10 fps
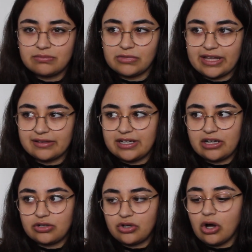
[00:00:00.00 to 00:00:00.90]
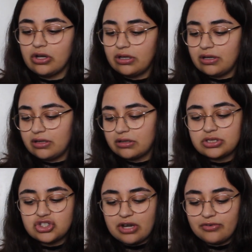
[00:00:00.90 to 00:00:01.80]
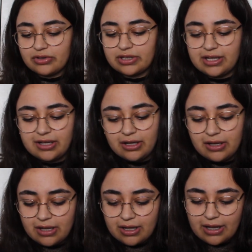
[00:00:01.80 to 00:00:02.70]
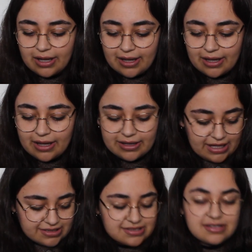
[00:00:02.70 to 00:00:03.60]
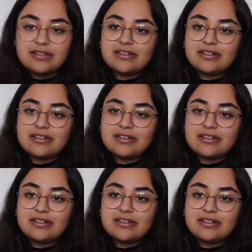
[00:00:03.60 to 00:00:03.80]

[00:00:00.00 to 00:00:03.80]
like linen cotton generally. Yes,